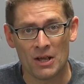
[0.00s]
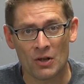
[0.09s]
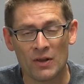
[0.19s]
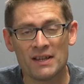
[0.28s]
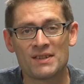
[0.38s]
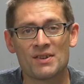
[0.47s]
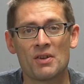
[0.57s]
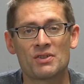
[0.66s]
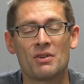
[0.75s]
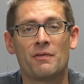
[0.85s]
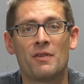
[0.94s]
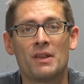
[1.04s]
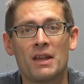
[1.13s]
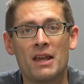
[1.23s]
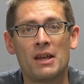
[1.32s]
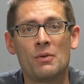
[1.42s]
Clint is also
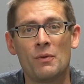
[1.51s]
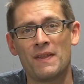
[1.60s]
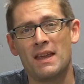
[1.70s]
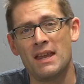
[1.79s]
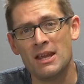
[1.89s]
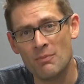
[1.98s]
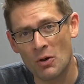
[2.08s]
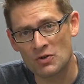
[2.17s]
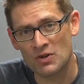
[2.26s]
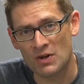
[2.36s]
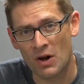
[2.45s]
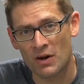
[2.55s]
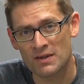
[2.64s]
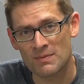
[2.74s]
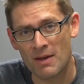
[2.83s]
affiliated with In Motion Targets,